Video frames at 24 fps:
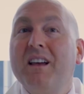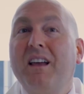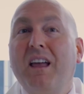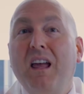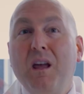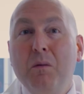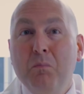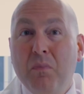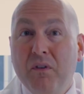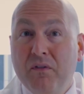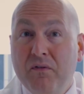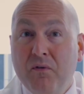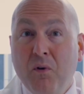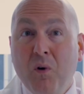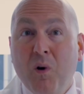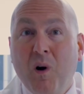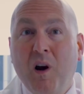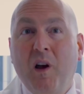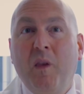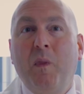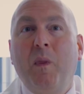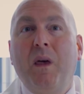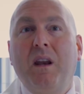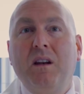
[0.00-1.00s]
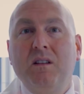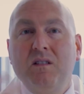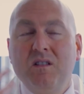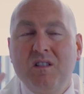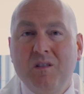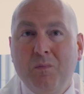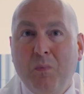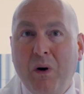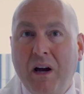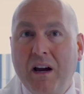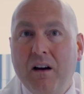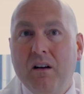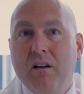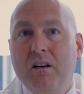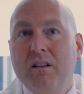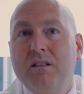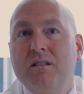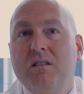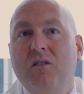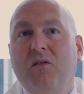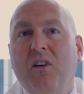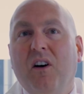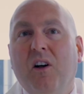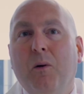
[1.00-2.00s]
that came before it that inspired
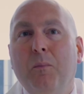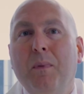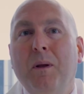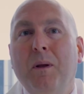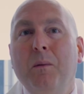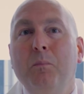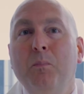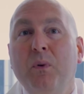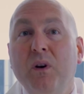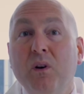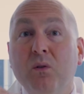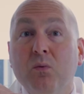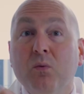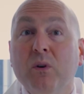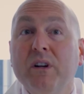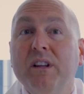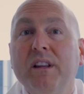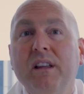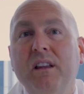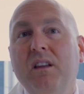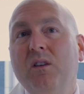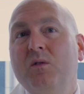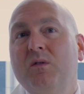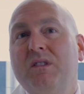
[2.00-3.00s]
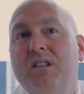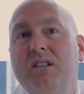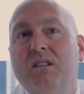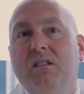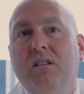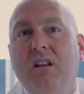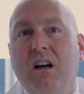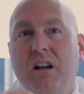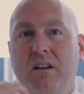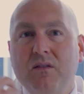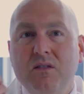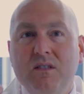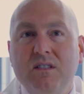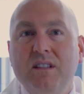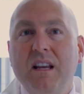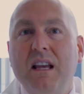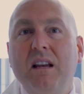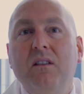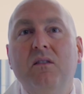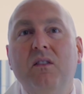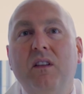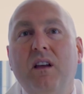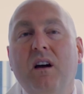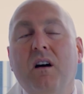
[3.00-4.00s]
its development, but it really uses a lot of
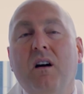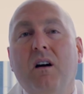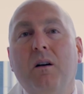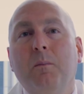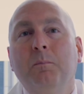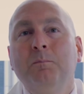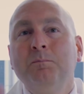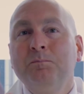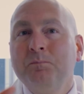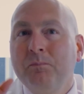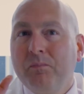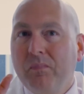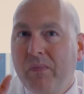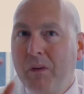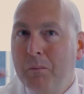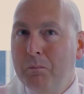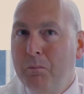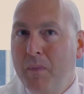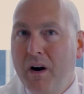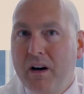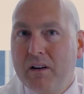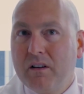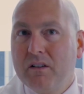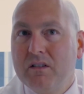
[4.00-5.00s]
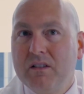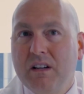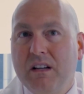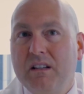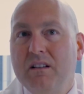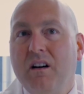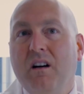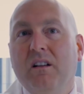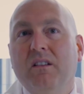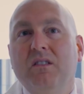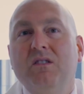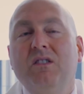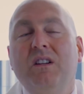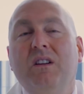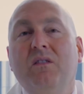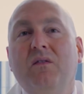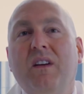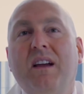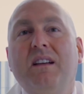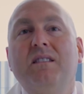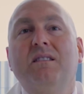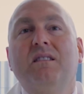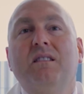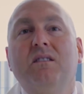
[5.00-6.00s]
state-of-the-art modern technology
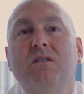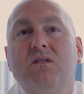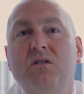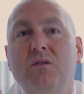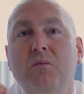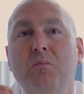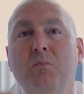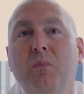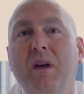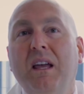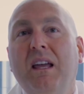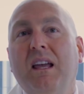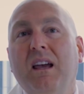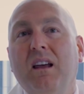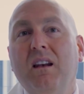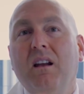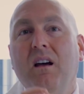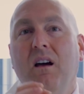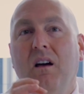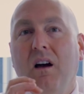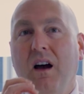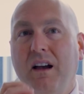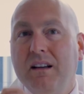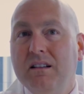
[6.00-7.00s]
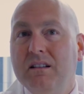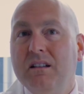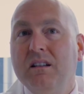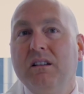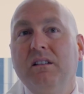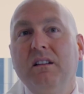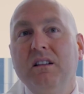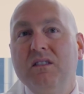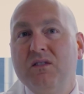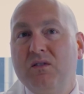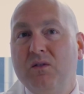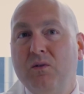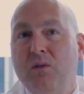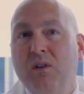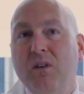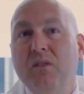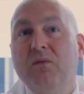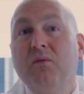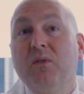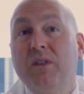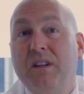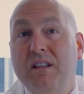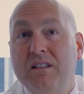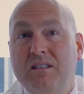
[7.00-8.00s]
advances to make it ideally suited
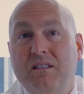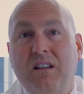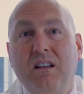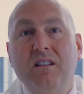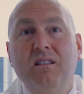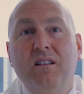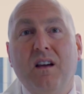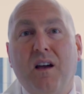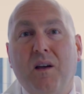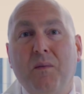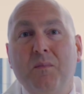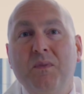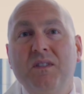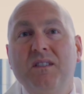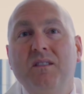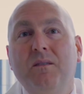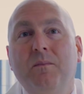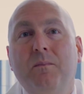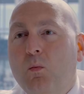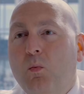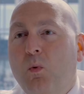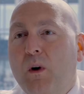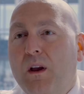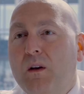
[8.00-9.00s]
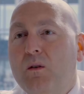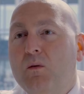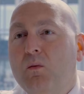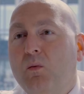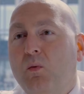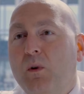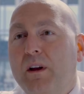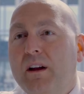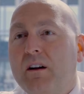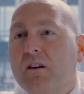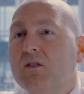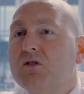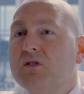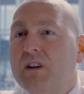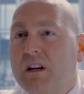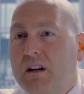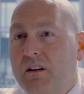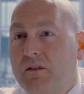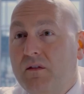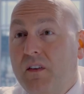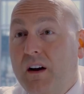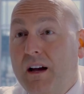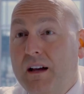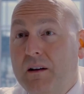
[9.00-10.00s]
for these skin types. When we are trying to
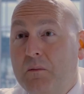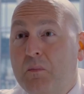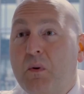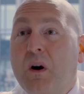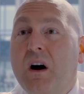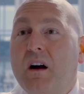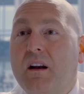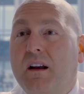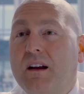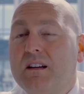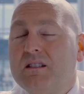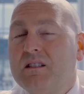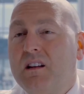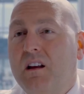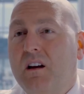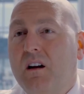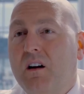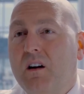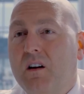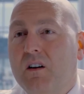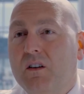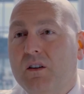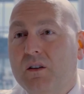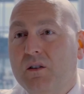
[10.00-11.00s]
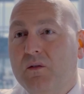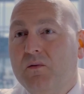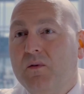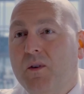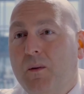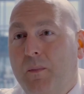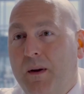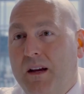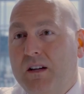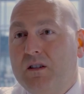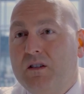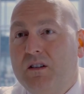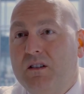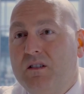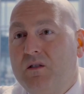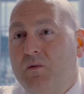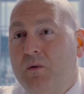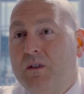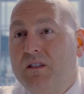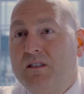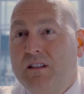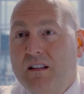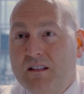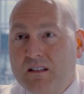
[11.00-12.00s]
find products that are good for patients
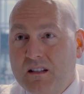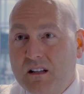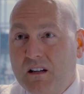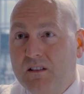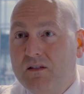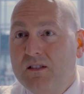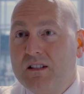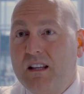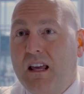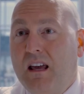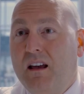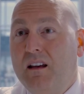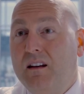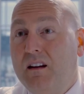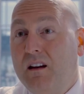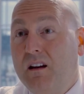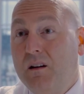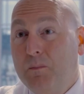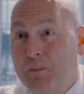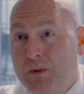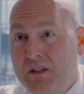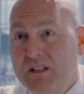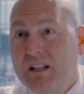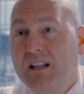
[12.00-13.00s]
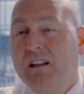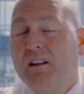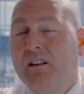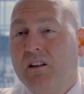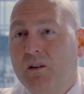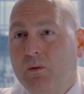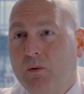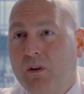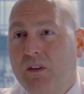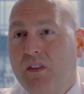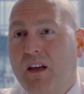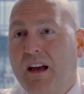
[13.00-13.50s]
with sensitive skin, and in particular with